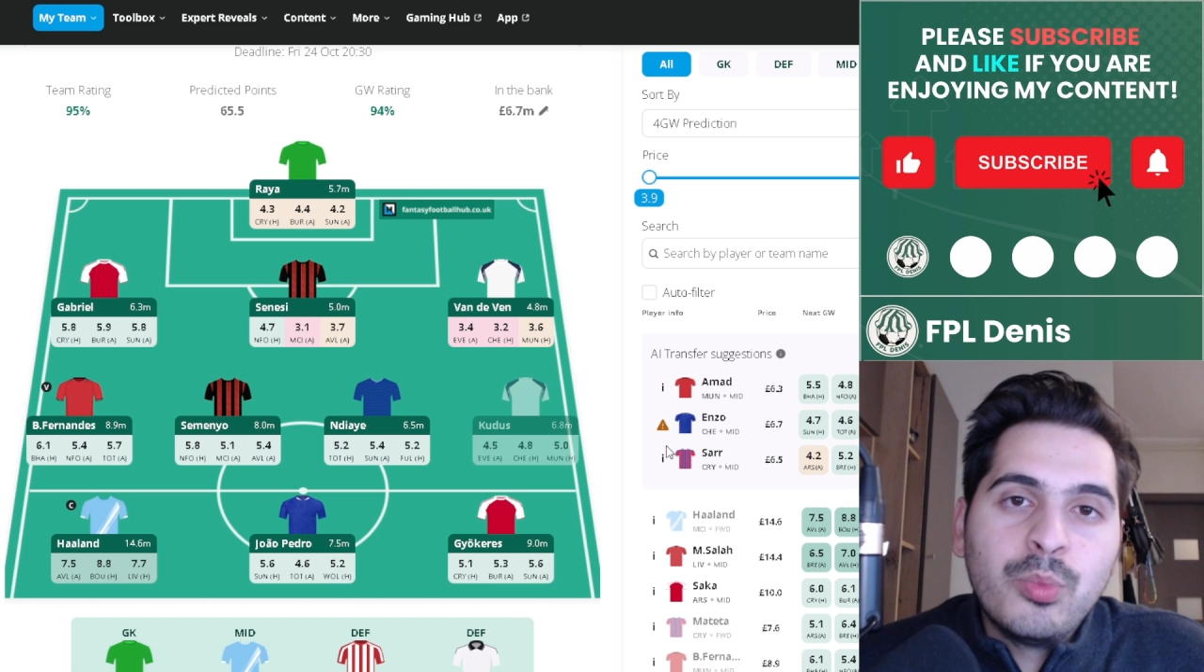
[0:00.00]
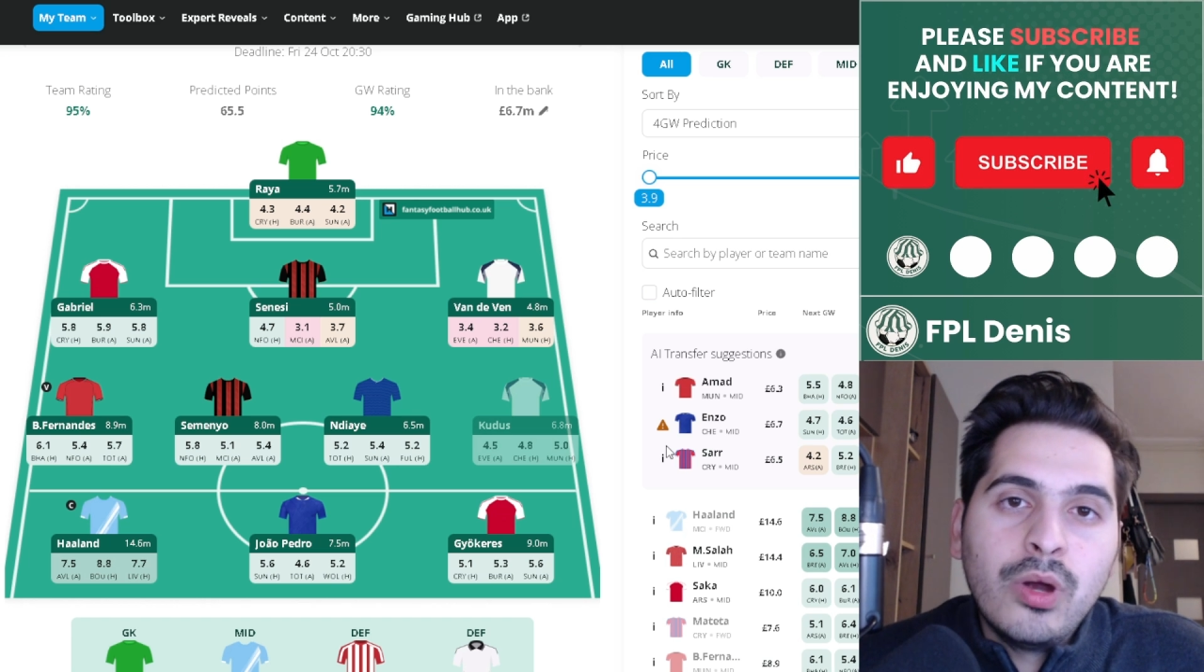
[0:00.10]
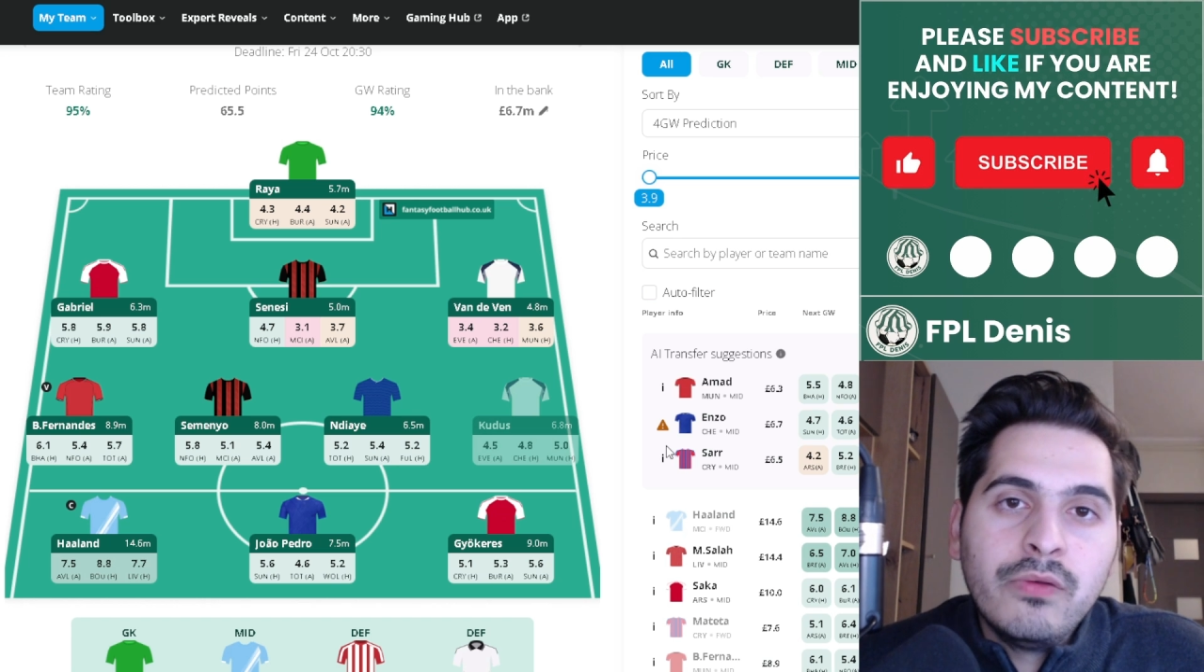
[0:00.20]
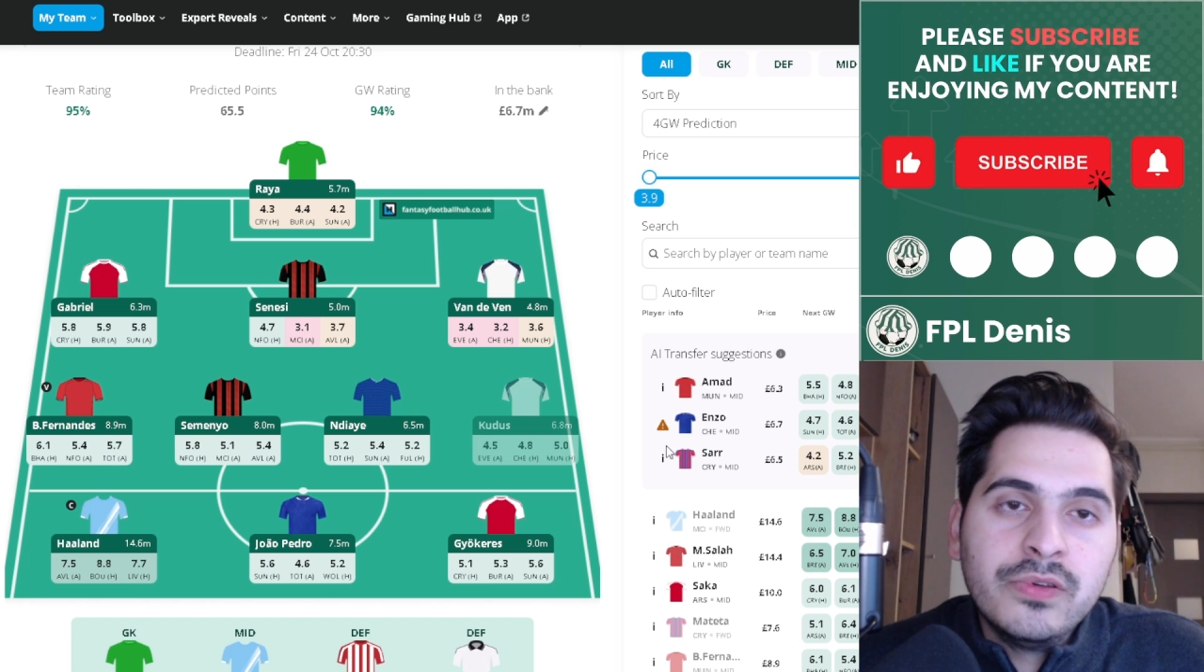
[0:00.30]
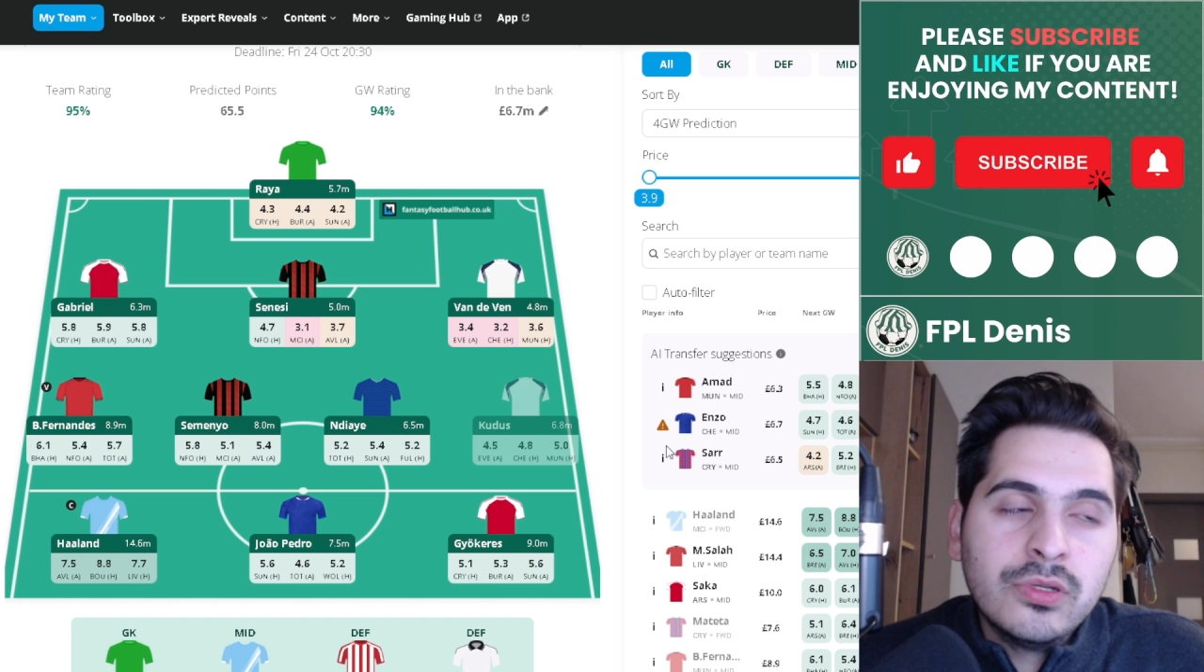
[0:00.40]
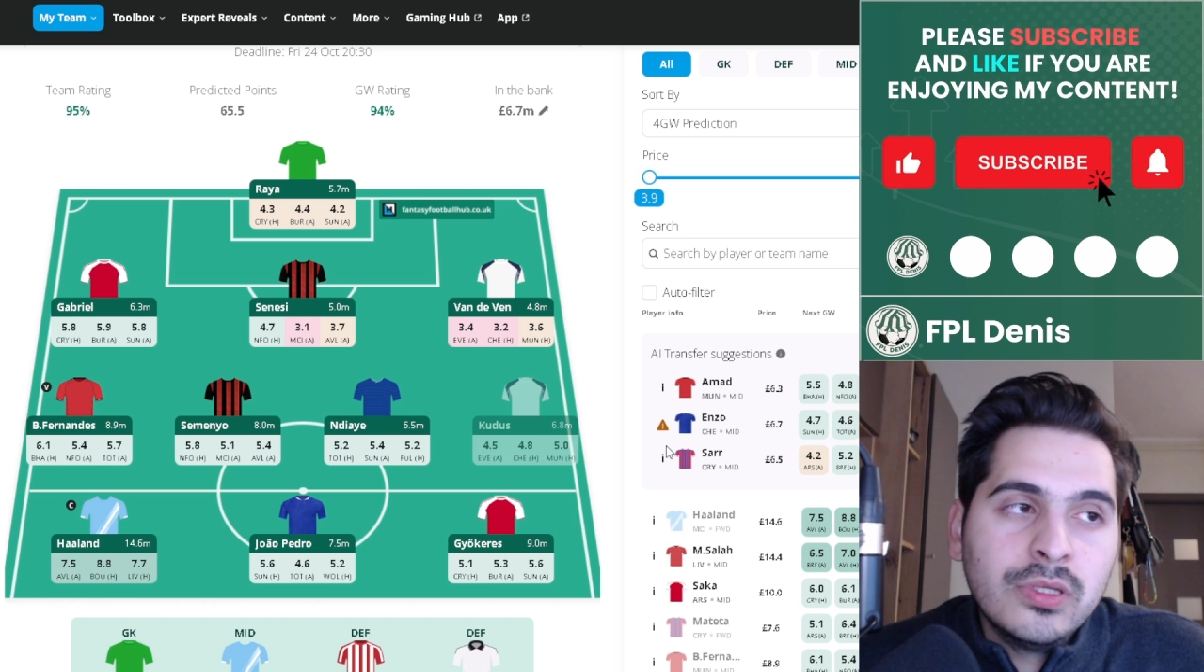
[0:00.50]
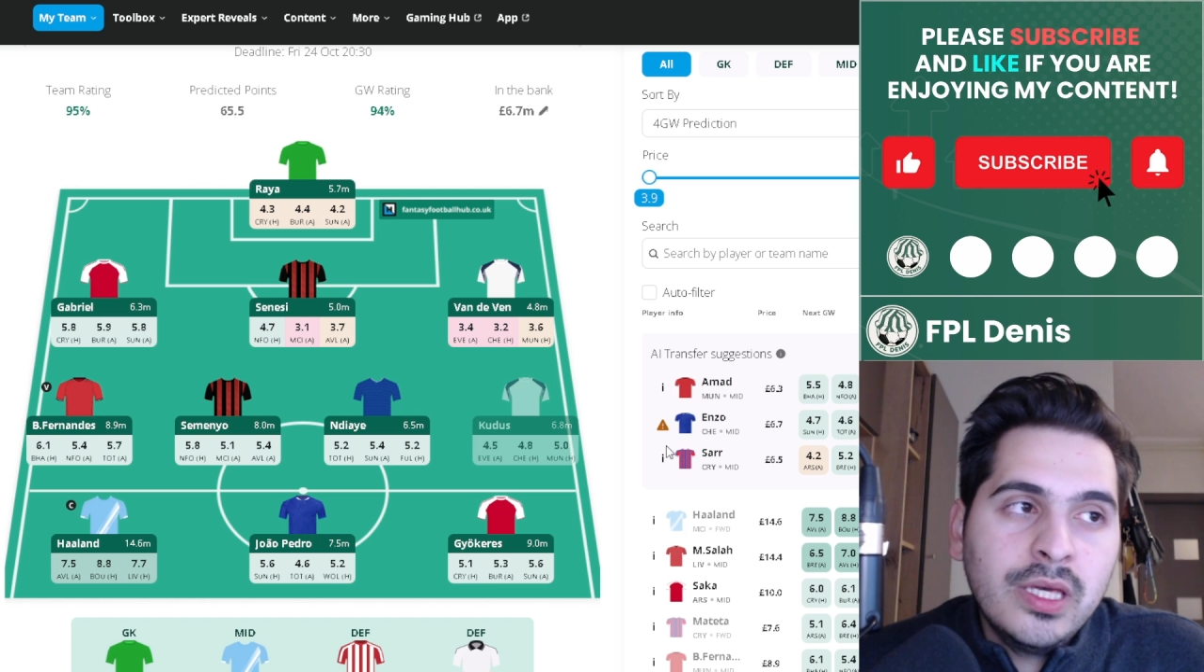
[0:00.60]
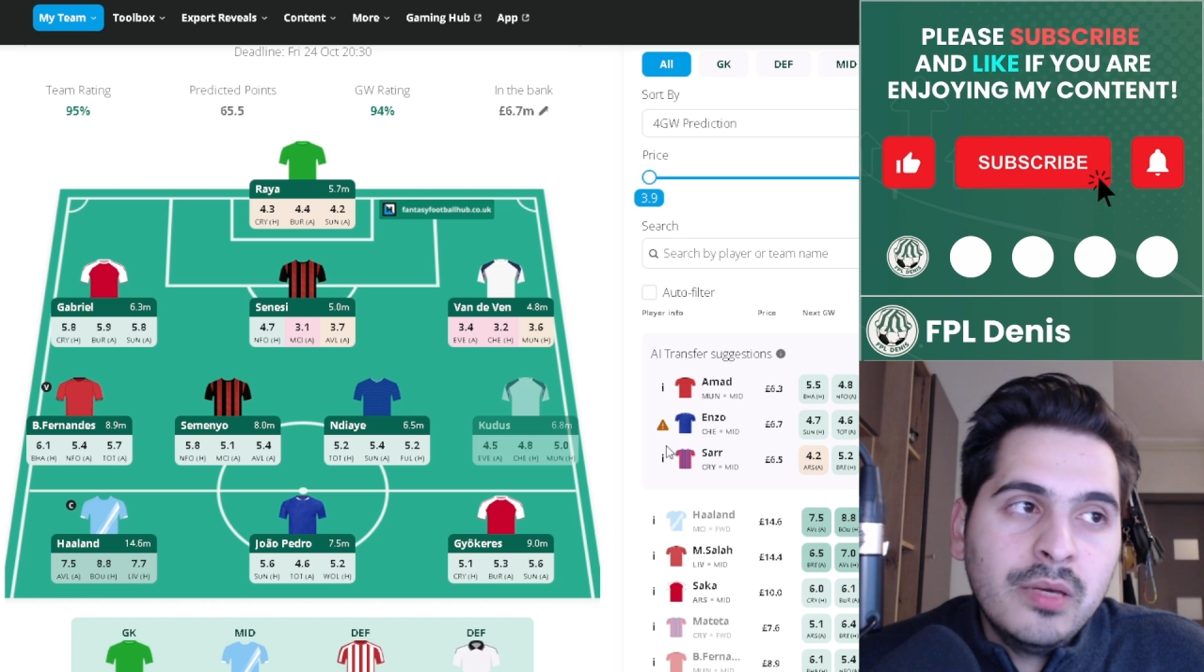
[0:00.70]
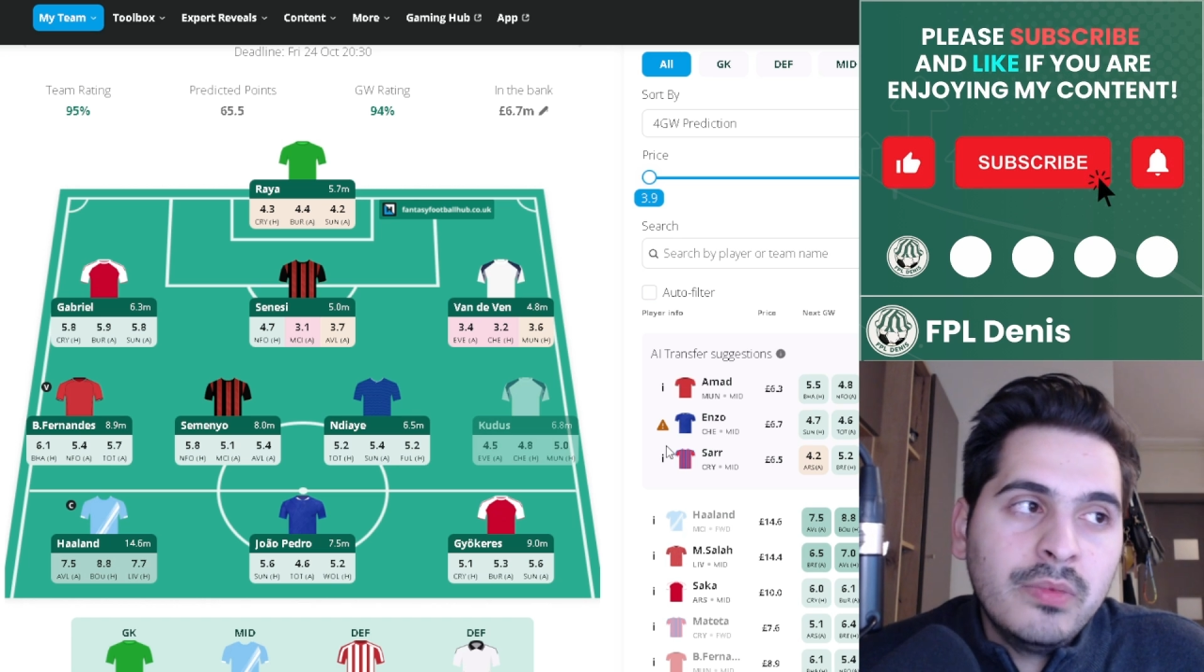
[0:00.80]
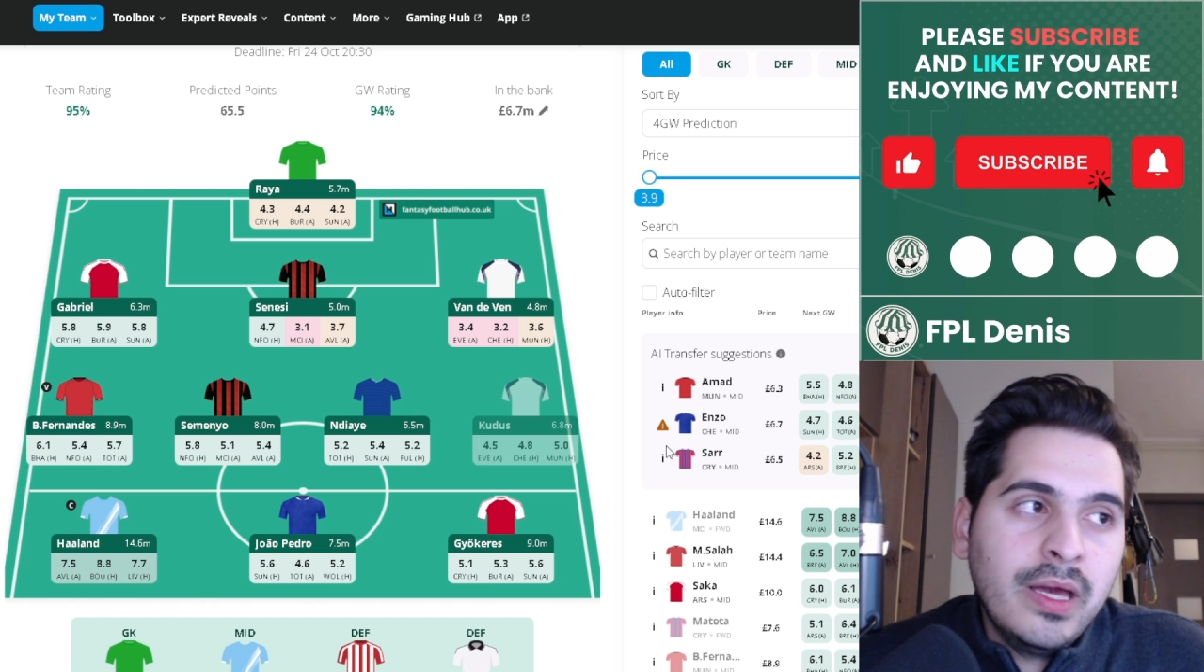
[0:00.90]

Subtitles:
profit on him,